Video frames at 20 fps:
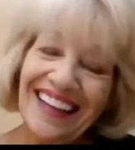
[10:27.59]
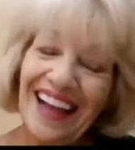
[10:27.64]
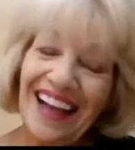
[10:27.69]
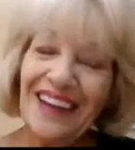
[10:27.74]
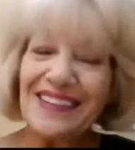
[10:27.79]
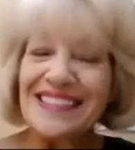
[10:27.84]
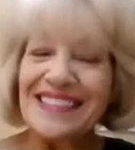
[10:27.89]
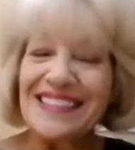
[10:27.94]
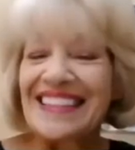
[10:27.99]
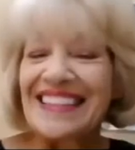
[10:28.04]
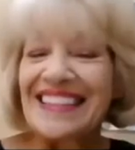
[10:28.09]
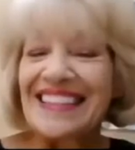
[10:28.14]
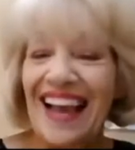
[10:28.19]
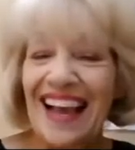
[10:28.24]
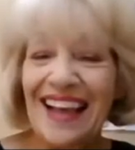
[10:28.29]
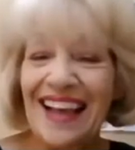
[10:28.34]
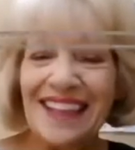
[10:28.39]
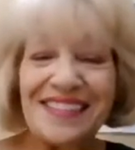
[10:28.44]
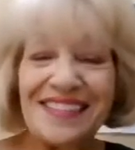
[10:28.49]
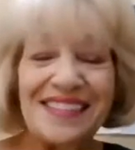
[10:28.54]
I was going to
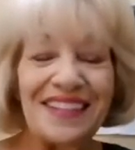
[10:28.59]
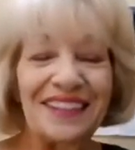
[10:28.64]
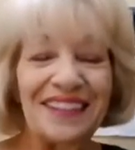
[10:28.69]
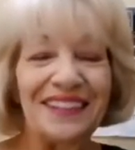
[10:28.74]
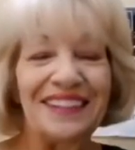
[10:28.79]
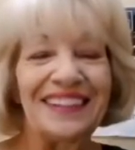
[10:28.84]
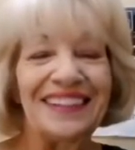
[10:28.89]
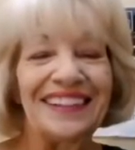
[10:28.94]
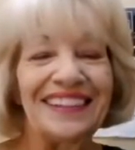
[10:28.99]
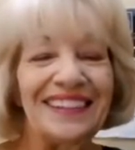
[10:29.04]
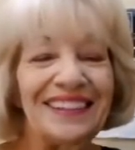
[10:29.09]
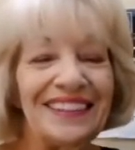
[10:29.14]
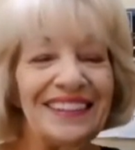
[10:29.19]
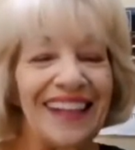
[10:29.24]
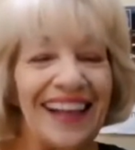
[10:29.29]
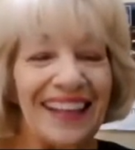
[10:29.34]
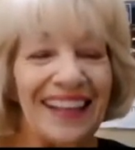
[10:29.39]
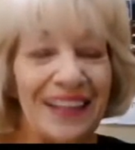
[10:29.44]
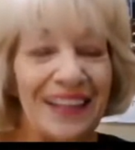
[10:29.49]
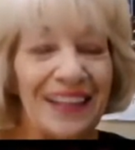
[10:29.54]
ask you,
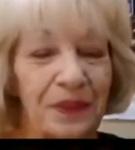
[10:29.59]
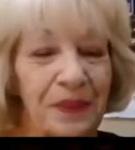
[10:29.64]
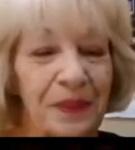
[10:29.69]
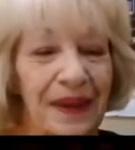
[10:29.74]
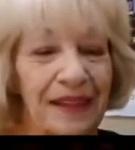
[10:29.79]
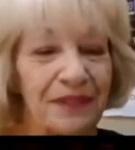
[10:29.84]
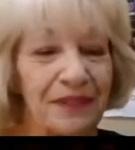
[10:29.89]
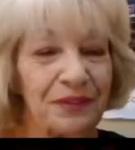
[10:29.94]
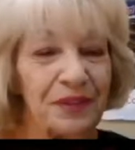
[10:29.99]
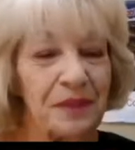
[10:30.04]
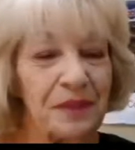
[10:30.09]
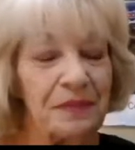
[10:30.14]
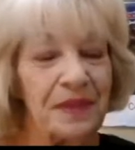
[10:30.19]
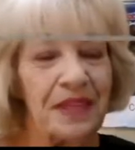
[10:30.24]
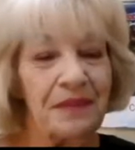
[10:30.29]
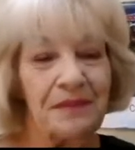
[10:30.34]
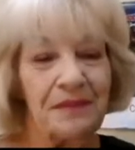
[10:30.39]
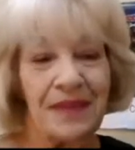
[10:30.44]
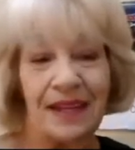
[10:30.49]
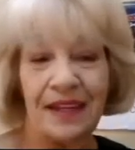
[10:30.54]
like you went from
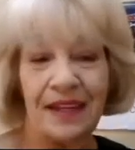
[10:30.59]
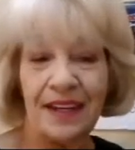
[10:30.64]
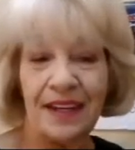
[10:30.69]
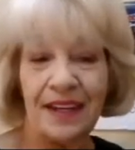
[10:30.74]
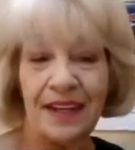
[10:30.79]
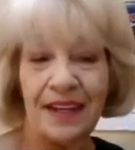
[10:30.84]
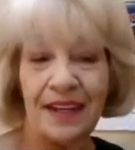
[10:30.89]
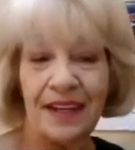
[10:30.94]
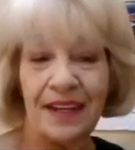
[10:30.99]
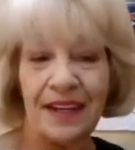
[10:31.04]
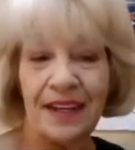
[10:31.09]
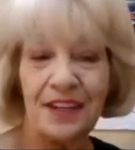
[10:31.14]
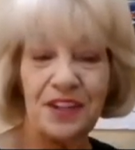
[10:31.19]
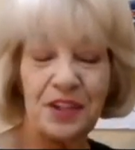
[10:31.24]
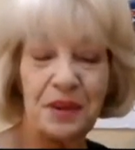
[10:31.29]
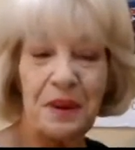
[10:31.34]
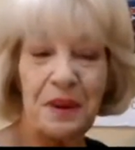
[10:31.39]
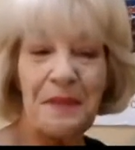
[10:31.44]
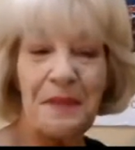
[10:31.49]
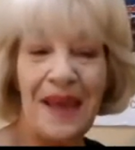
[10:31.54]
being married to
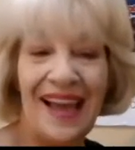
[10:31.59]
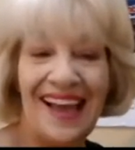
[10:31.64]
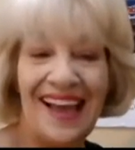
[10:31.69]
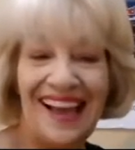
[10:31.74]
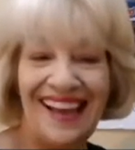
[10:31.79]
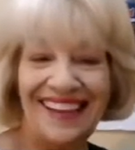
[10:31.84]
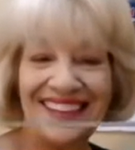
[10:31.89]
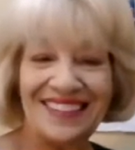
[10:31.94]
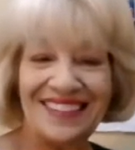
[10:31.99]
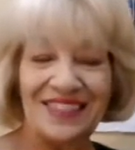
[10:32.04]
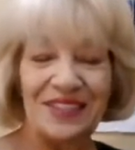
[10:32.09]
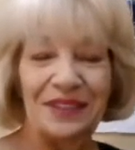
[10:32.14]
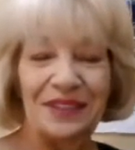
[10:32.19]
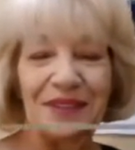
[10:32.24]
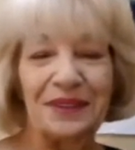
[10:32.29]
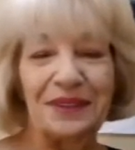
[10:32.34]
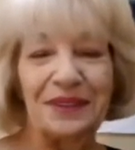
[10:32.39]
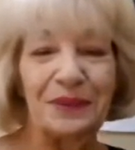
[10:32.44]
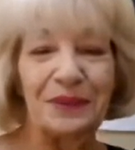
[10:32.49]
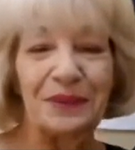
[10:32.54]
a man
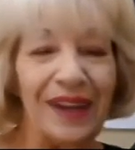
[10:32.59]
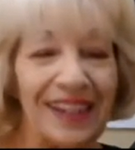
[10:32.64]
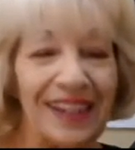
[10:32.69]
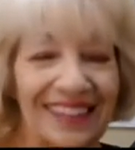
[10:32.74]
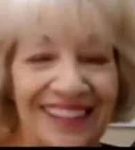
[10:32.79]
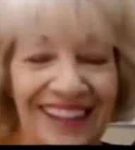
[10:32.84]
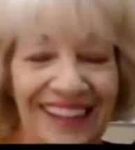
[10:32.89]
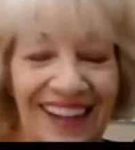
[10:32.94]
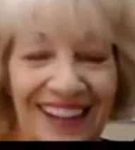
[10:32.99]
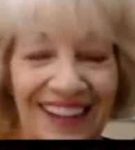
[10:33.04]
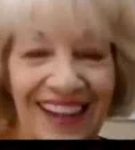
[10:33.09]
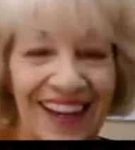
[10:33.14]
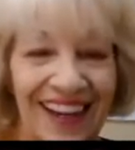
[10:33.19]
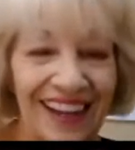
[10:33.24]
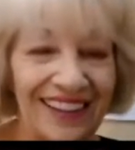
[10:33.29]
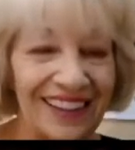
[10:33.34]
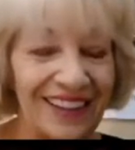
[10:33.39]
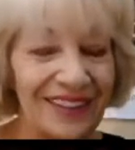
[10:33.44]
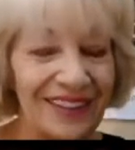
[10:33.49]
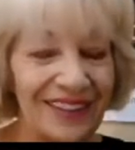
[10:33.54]
to walking on hot
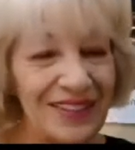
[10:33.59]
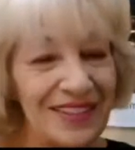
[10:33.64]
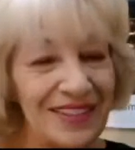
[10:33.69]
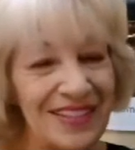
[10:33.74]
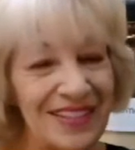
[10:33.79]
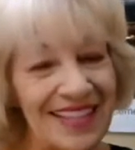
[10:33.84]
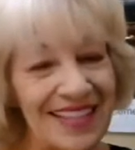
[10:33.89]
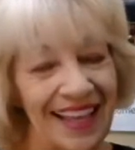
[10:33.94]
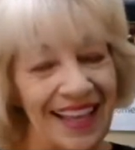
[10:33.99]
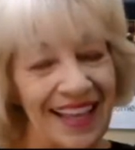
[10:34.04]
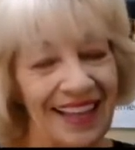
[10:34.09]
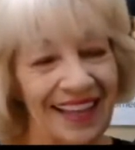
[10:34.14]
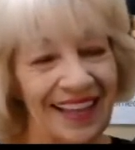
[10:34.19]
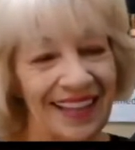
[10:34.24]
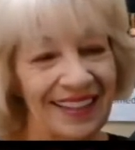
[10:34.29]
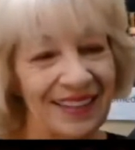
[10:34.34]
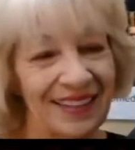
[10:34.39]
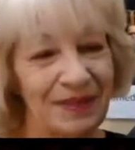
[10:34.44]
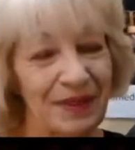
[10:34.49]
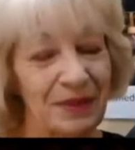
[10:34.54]
coals
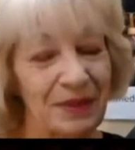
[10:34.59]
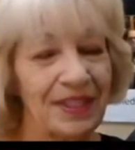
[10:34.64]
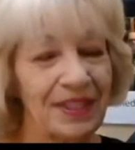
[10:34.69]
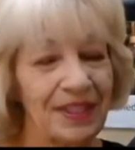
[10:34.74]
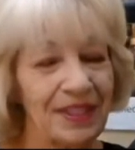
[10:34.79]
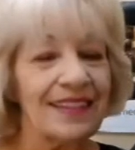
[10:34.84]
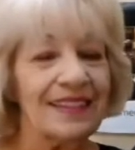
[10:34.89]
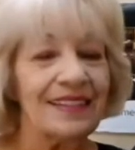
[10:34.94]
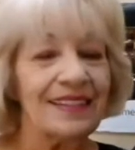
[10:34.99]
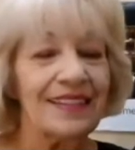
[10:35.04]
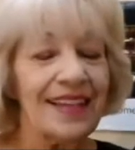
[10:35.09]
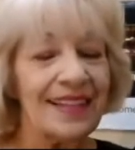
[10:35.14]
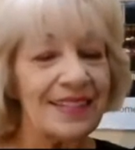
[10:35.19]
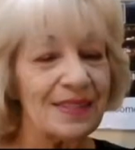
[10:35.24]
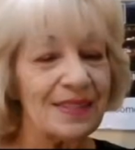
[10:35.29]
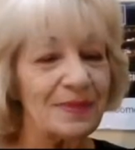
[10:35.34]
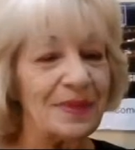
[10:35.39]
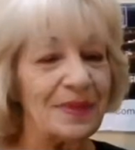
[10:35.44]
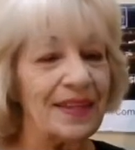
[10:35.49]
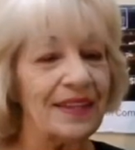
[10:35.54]
and running a
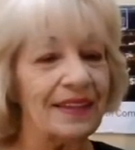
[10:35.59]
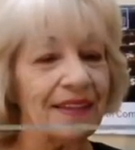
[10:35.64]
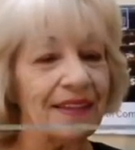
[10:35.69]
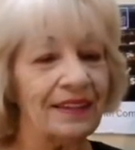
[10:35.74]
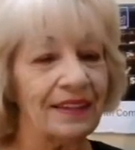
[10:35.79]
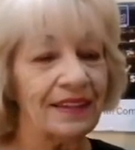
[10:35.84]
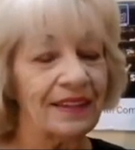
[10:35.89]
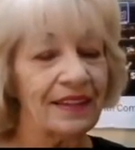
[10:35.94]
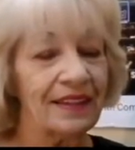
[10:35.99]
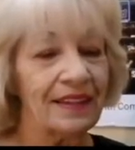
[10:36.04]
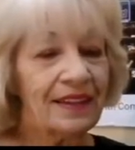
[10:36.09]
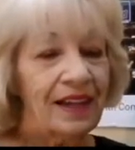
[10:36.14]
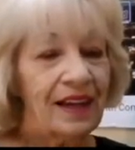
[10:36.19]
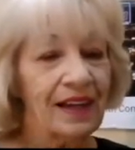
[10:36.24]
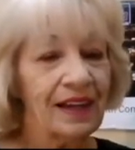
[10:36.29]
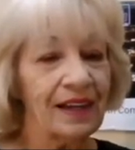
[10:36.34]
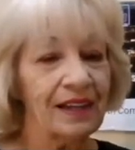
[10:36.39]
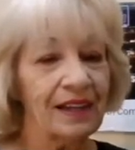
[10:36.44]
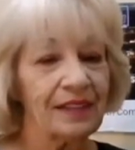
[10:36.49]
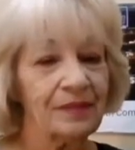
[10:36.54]
lesbian
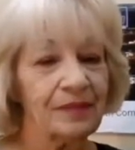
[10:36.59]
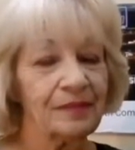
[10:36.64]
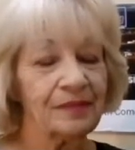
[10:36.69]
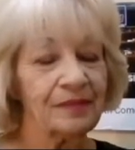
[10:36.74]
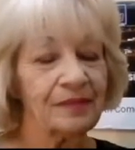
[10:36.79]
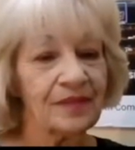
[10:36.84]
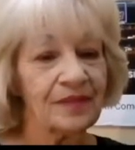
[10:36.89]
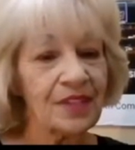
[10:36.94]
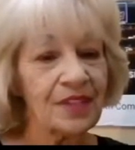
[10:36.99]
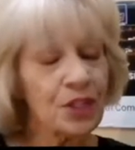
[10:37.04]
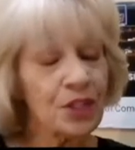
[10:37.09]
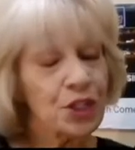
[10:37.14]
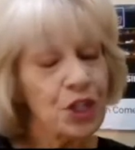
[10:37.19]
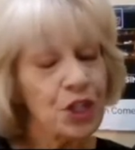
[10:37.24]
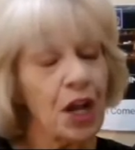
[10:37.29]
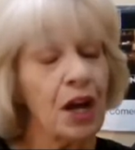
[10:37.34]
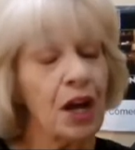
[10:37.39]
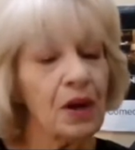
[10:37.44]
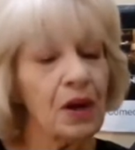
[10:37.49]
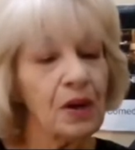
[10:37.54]
a
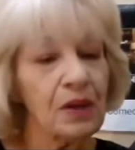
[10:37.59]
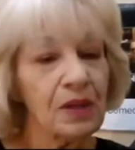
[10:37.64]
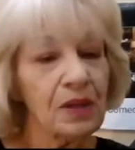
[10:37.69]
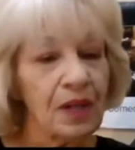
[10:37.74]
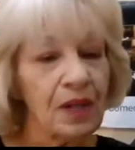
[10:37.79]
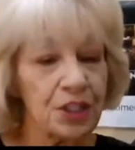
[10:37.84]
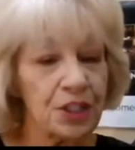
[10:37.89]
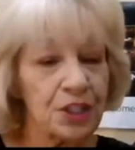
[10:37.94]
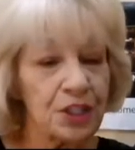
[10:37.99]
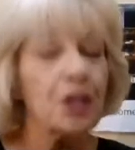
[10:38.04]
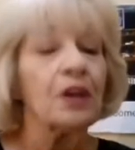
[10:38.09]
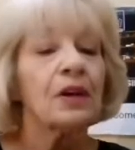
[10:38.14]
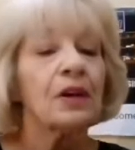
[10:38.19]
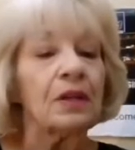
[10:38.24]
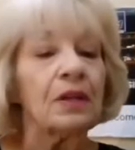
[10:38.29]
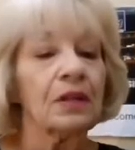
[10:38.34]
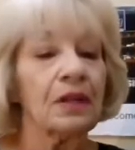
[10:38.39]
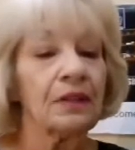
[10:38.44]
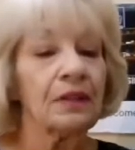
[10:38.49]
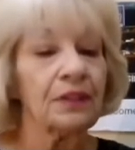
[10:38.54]

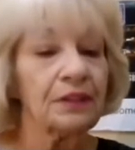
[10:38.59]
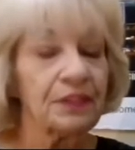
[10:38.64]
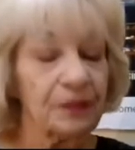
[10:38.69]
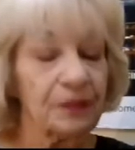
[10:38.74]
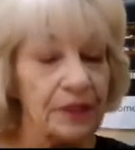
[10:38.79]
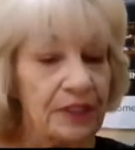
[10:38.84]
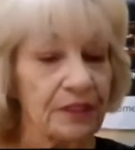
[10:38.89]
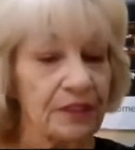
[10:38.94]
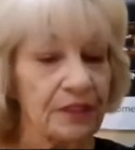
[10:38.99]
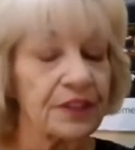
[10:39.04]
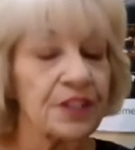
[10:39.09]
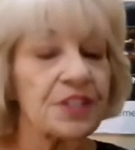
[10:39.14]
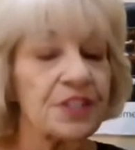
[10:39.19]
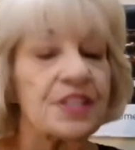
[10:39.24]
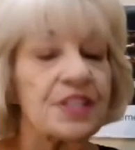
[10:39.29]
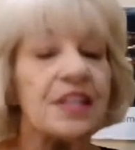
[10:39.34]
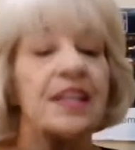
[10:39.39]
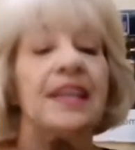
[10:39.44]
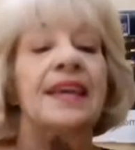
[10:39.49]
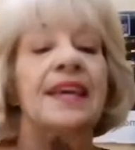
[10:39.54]
show with
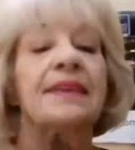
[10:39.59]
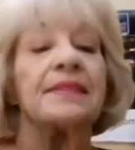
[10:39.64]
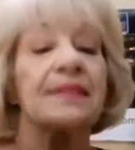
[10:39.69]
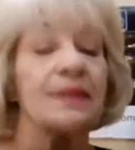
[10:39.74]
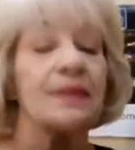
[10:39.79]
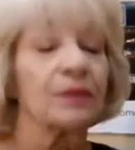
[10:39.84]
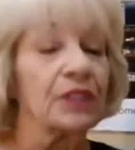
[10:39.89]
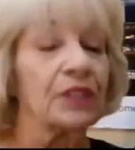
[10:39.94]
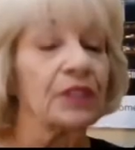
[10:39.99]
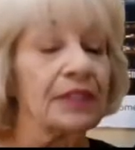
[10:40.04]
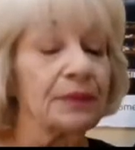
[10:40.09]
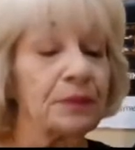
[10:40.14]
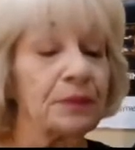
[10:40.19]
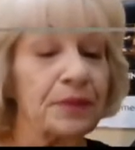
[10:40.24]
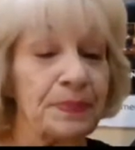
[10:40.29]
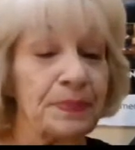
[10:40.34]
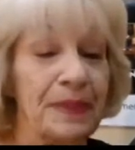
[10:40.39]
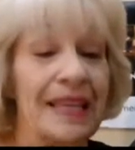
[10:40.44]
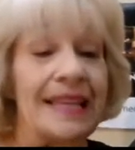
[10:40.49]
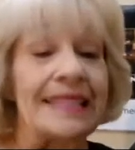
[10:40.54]
diversity and
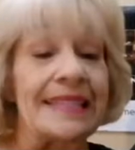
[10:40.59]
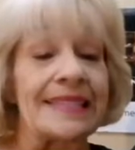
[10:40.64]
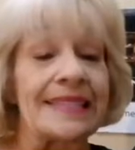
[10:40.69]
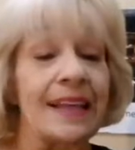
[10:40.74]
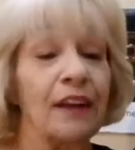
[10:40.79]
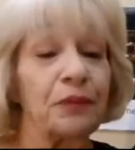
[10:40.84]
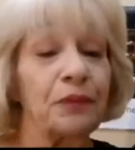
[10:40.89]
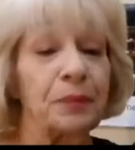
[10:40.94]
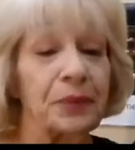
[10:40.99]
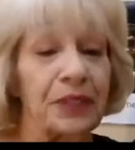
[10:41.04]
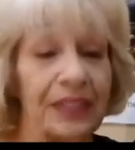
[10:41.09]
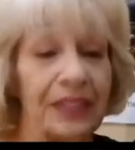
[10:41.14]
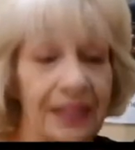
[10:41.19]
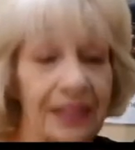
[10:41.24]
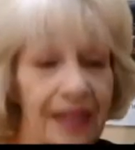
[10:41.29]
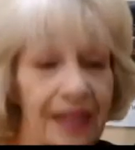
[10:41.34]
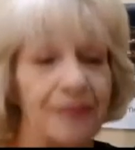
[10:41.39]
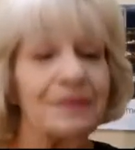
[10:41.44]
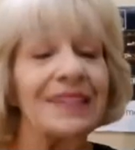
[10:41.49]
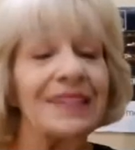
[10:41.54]
being a
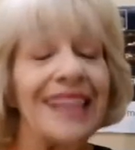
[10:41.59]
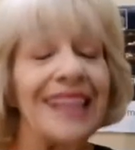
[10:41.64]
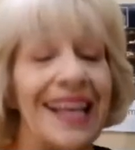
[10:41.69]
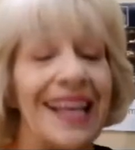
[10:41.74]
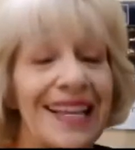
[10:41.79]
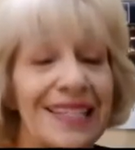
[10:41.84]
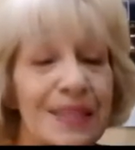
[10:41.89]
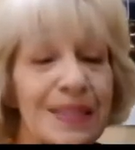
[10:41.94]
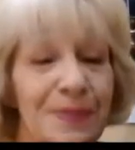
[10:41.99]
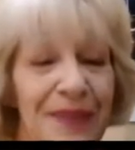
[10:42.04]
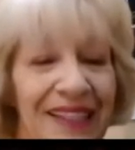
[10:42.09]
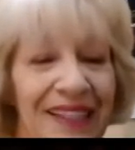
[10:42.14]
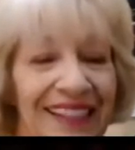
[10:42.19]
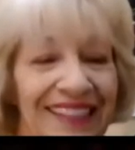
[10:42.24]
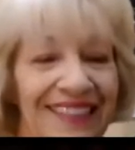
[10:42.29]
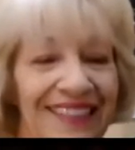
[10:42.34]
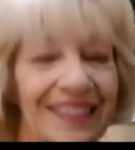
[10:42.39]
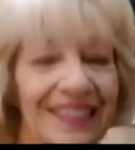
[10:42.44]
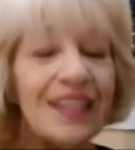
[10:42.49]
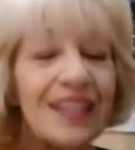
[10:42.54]
self-proclaimed
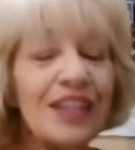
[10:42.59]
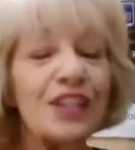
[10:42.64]
lesbian.